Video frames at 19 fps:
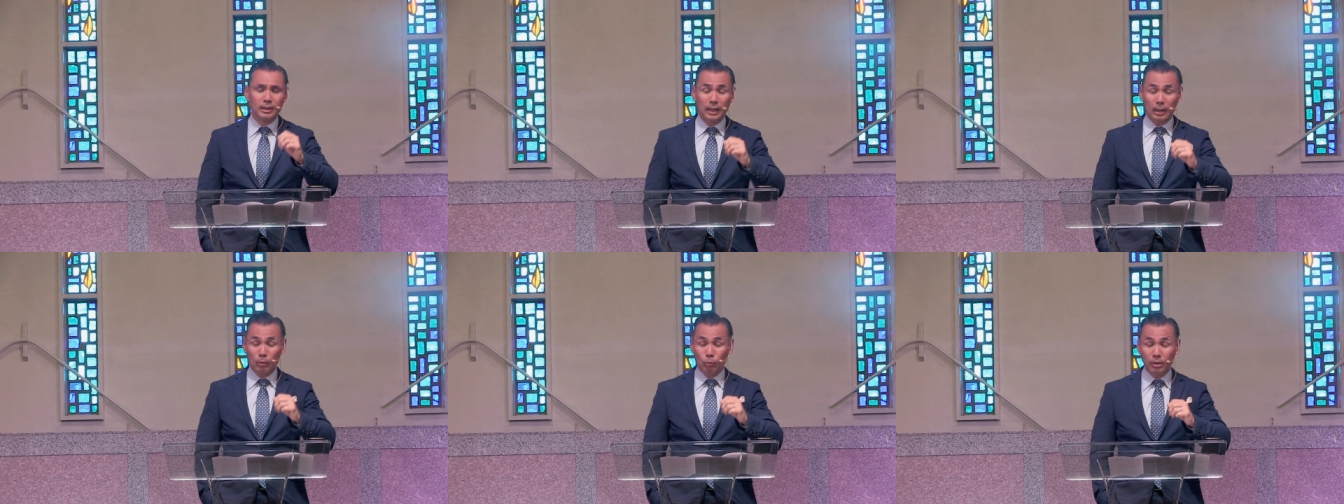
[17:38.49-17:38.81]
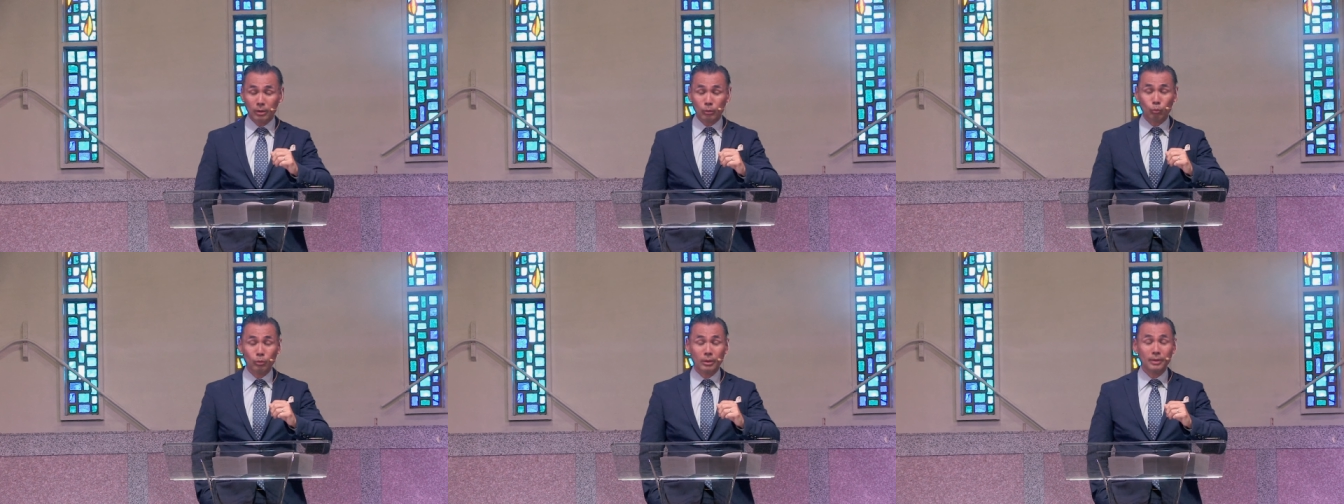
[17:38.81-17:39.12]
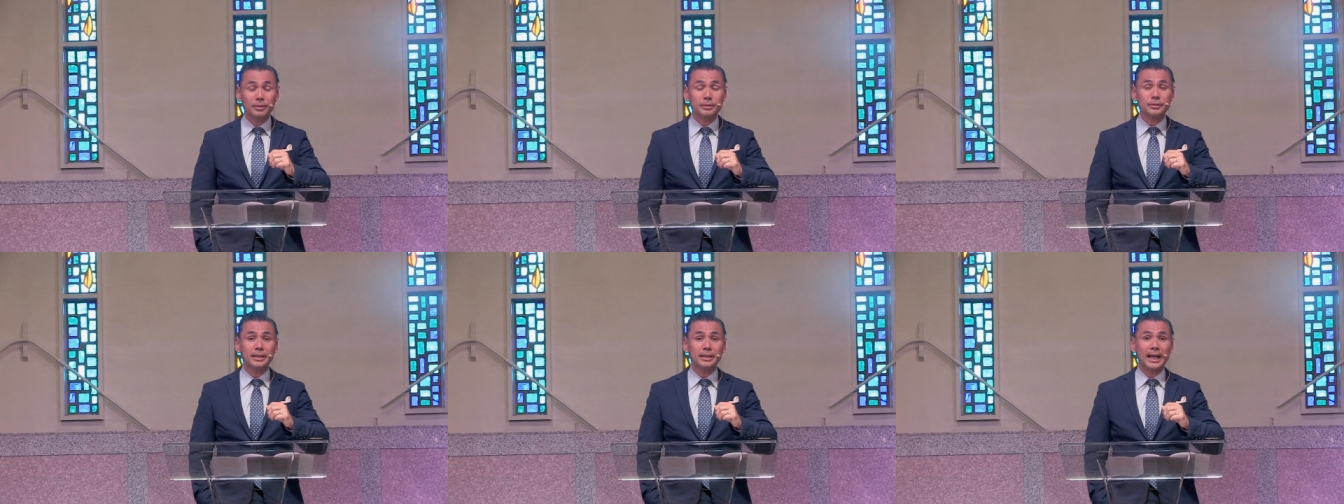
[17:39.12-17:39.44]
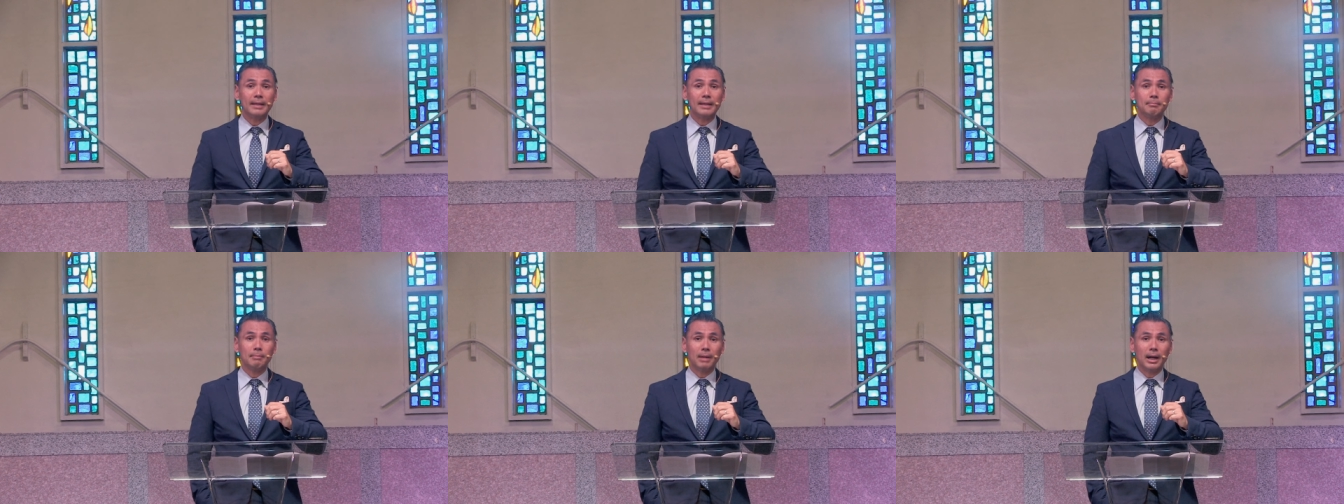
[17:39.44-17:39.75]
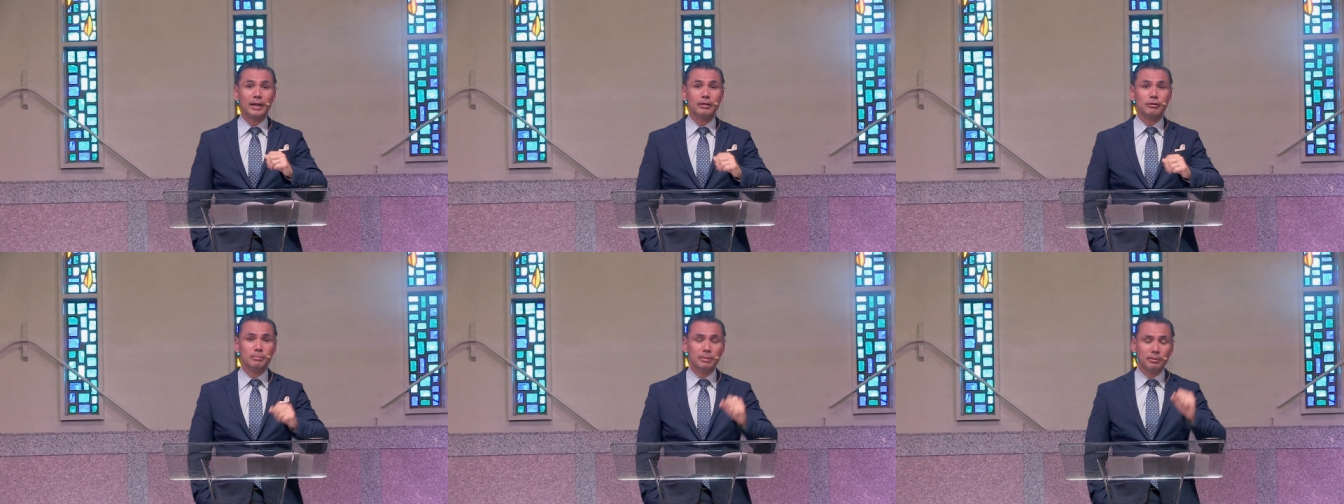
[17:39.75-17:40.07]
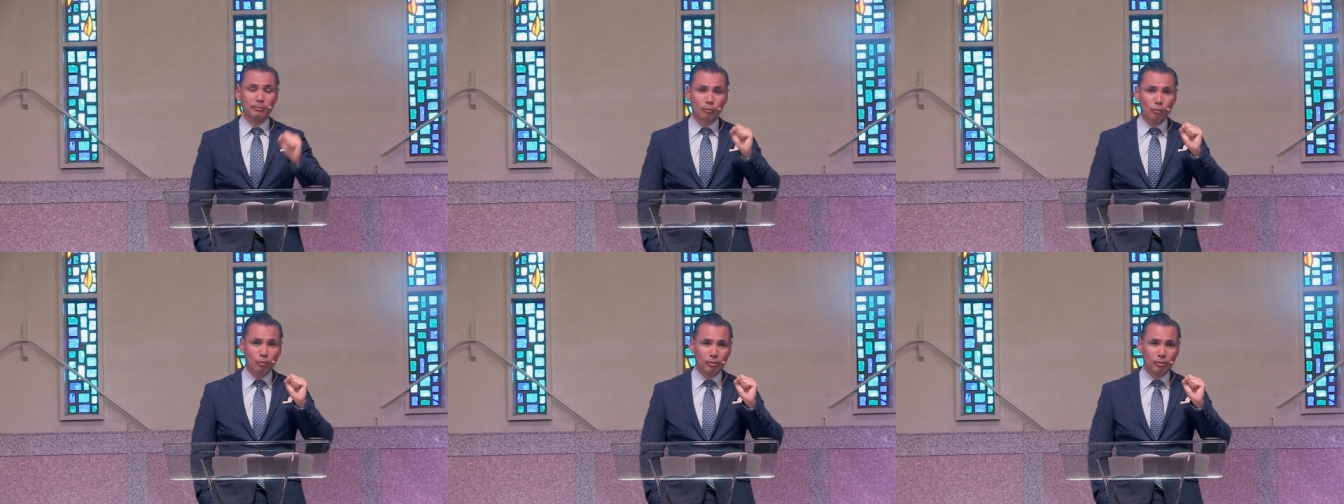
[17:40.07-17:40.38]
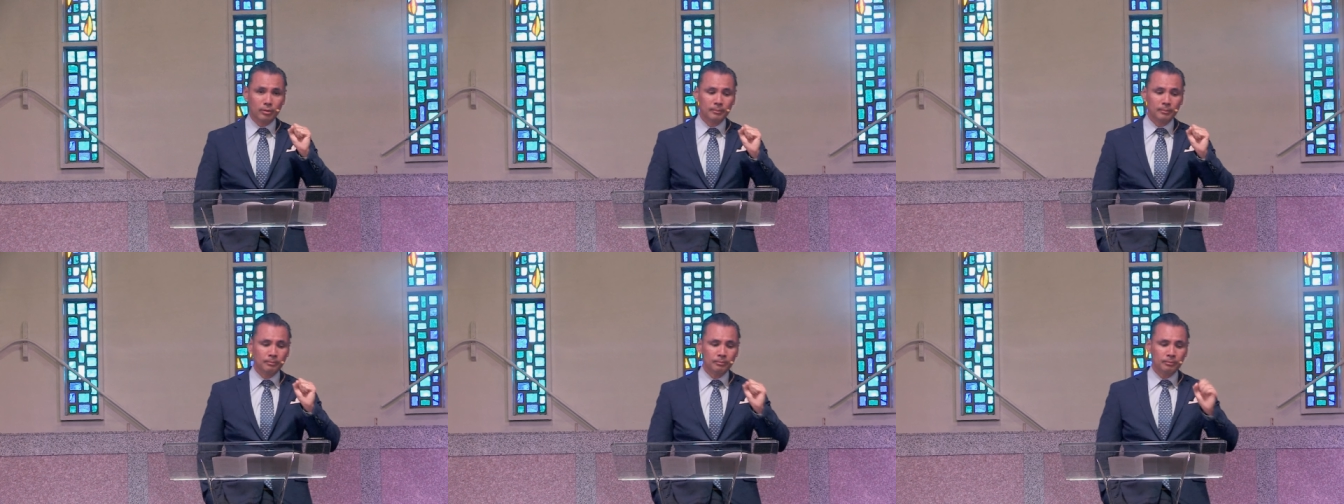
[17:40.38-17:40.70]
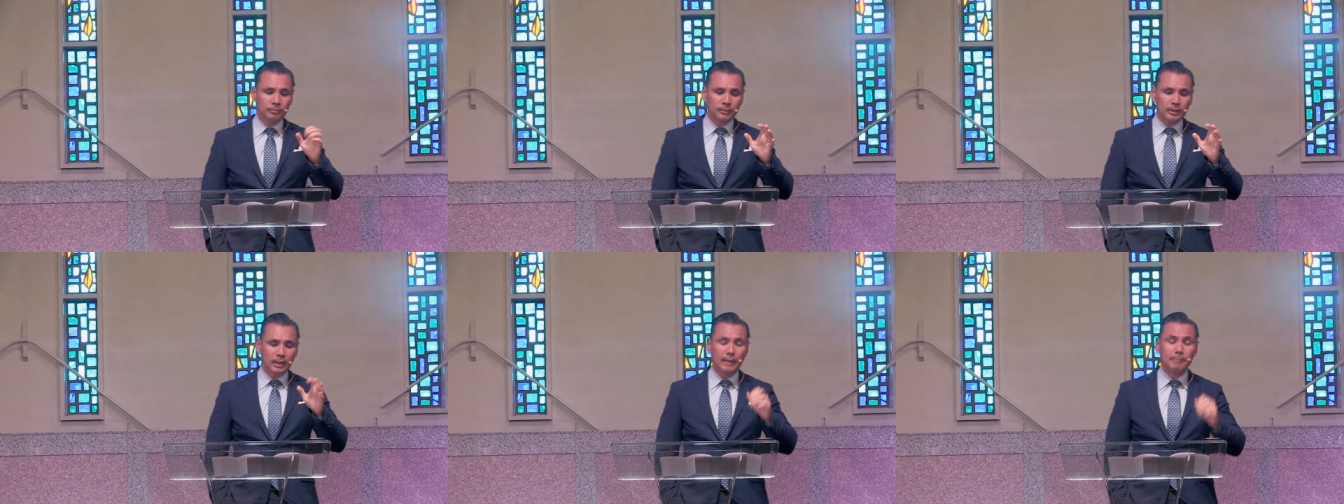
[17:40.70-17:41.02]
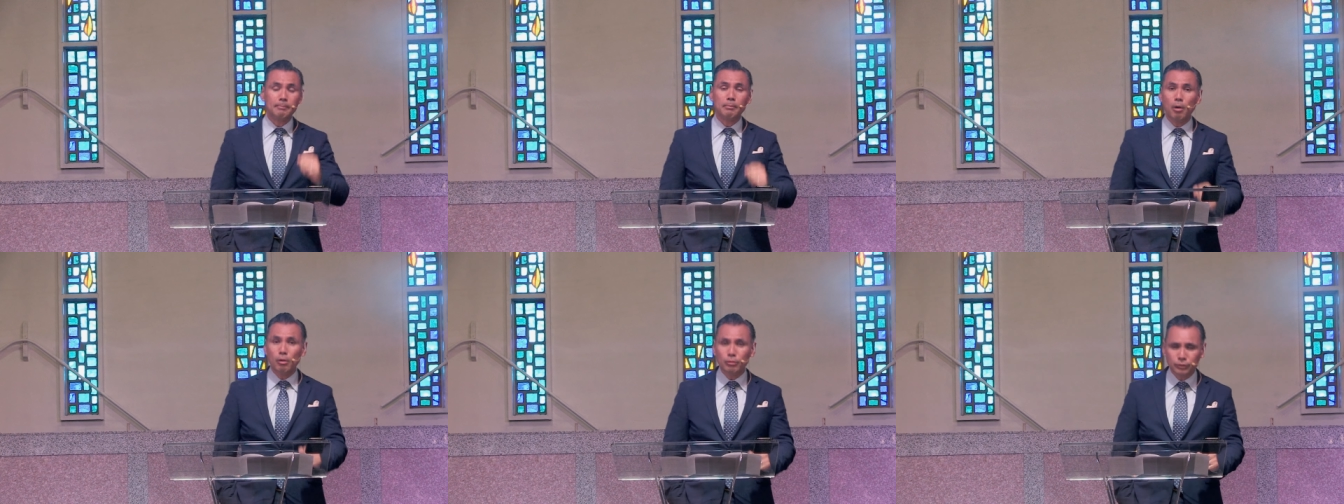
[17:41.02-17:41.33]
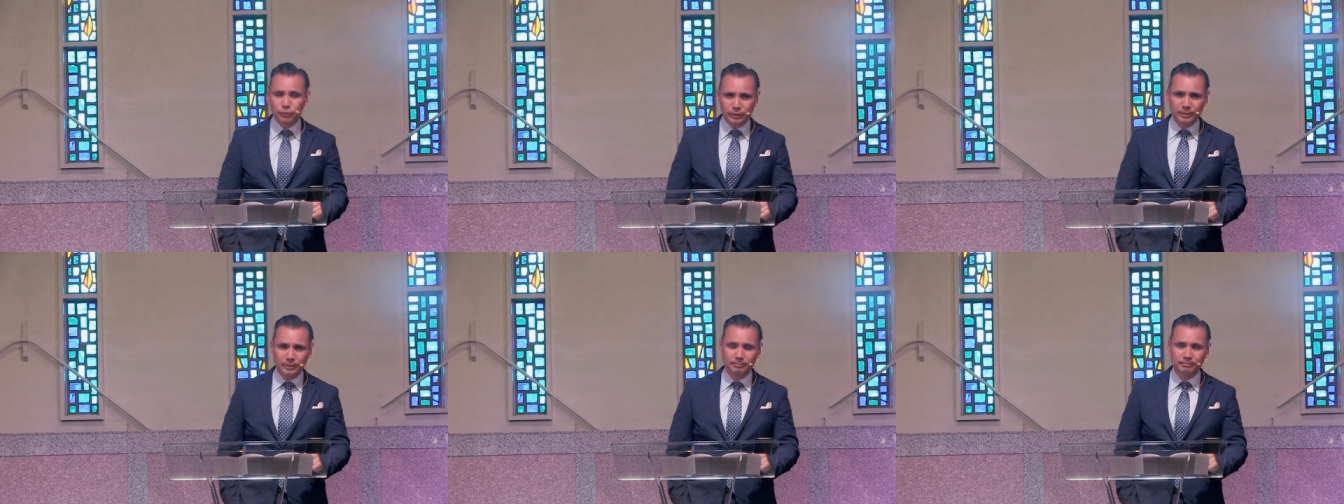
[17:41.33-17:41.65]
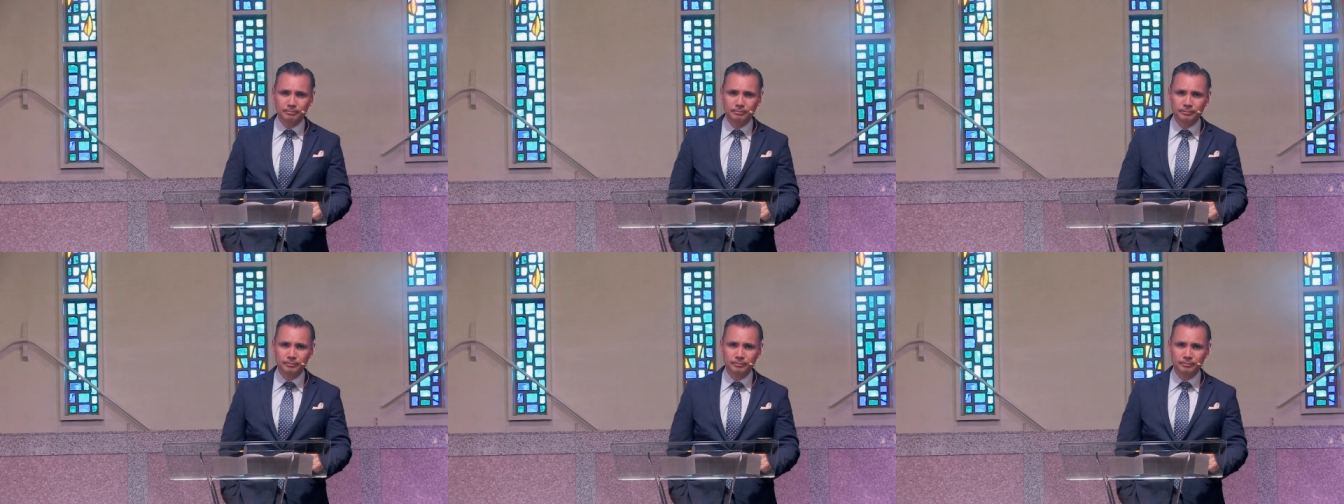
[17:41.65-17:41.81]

I want to run this ad by you before I post it.